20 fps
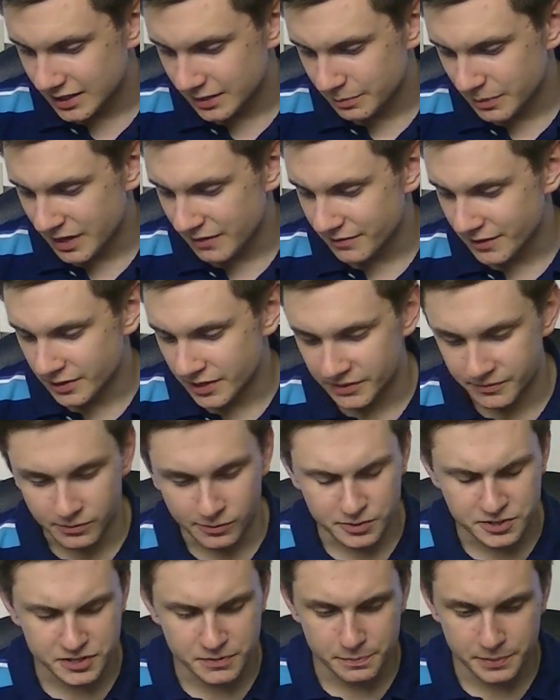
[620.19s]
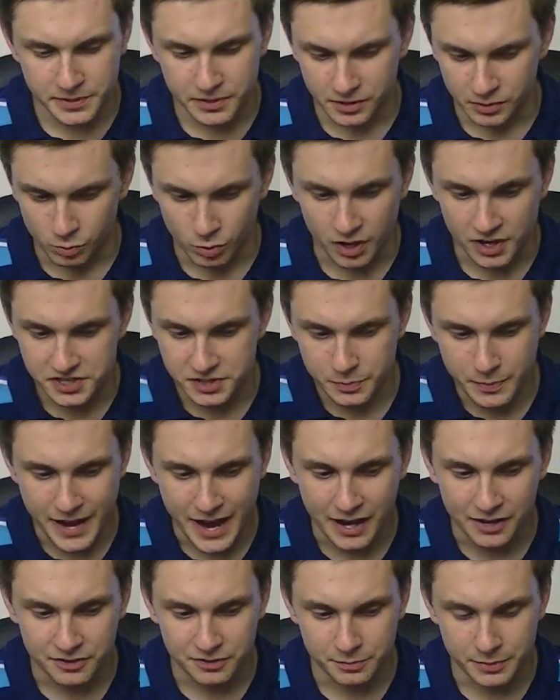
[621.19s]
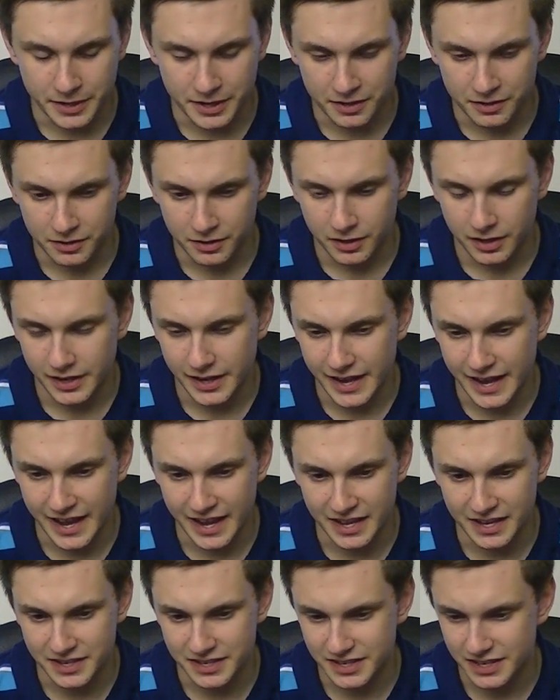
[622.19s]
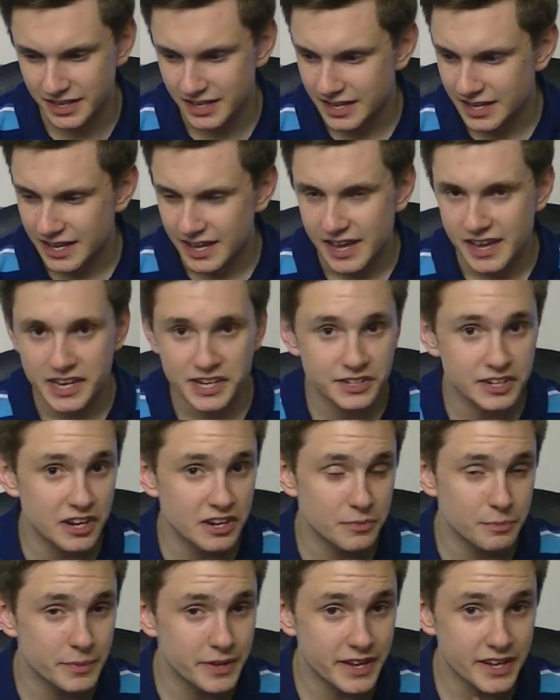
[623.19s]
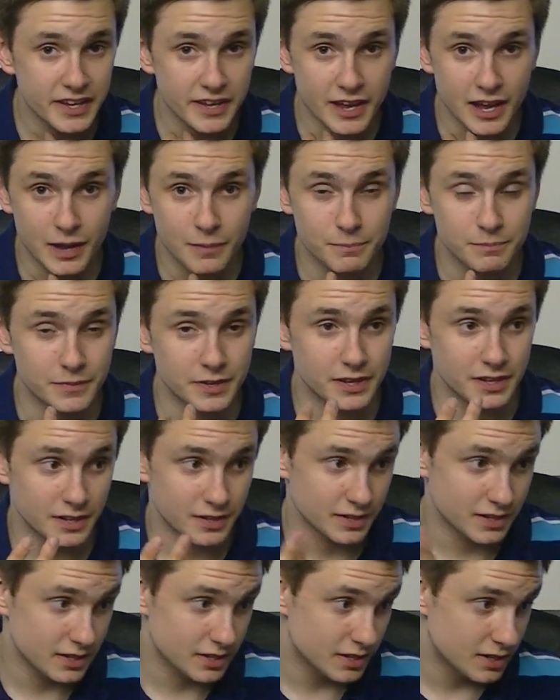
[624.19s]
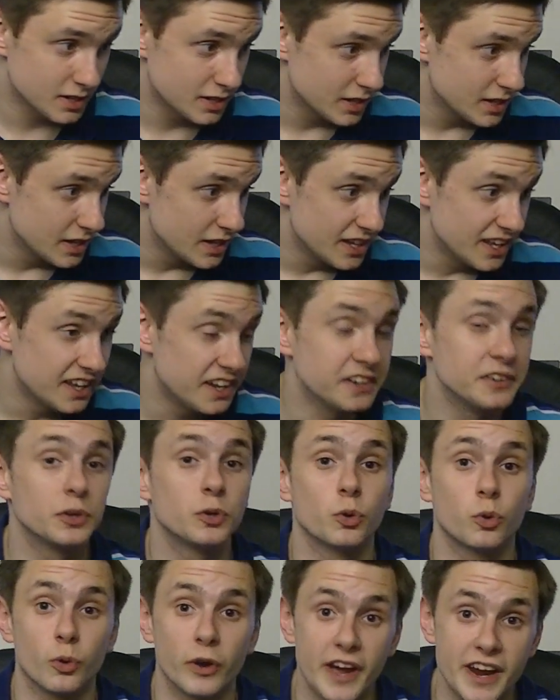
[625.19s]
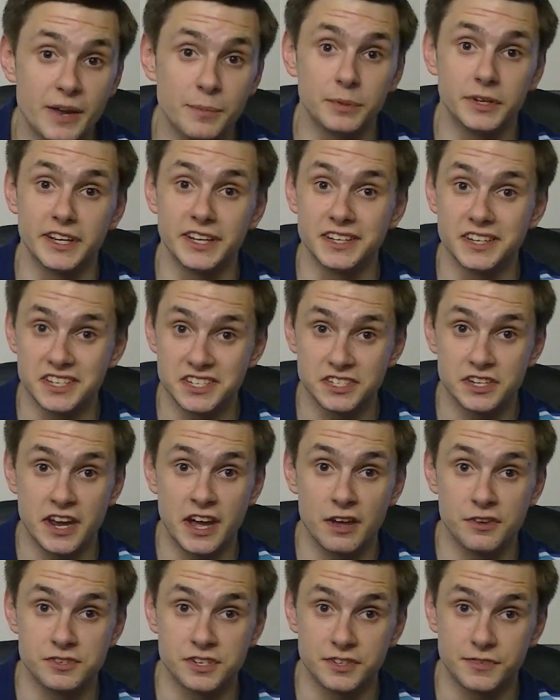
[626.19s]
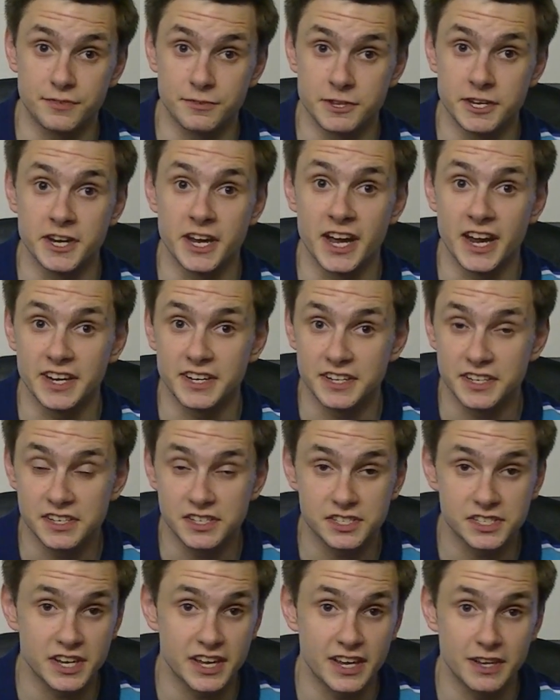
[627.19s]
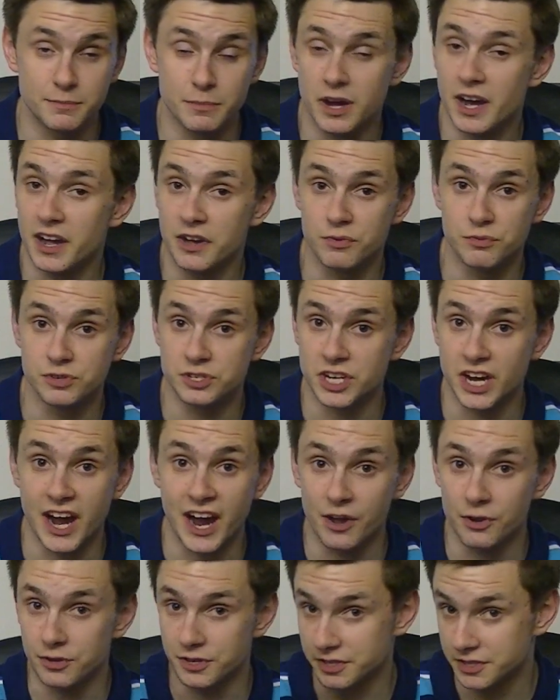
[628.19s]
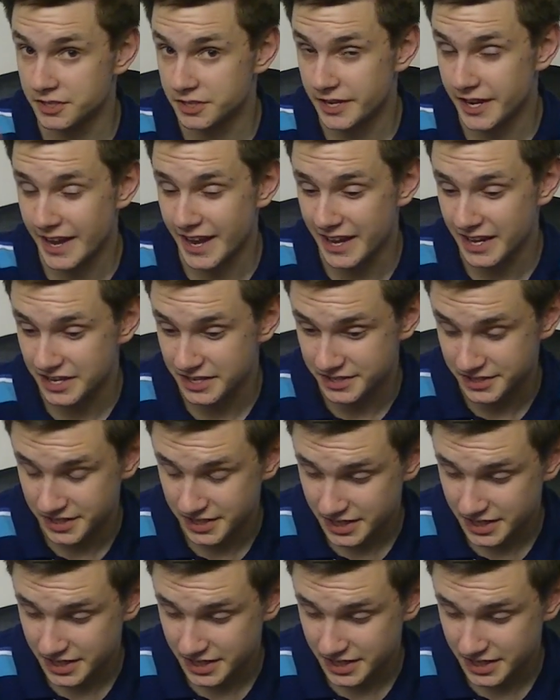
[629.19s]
My very first computer was a Packard Bell, and you know me, I'm incredibly nostalgic for the 90s and my own childhood, and